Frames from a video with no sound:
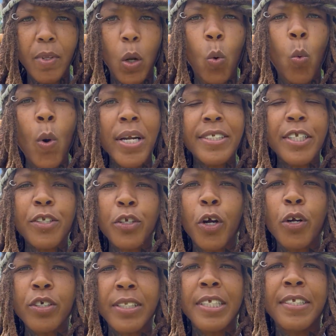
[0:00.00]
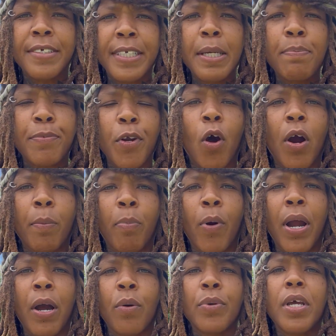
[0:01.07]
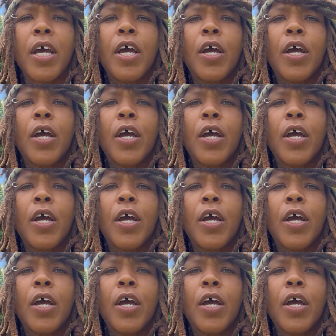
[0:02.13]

Once it turns this deep, dark brown,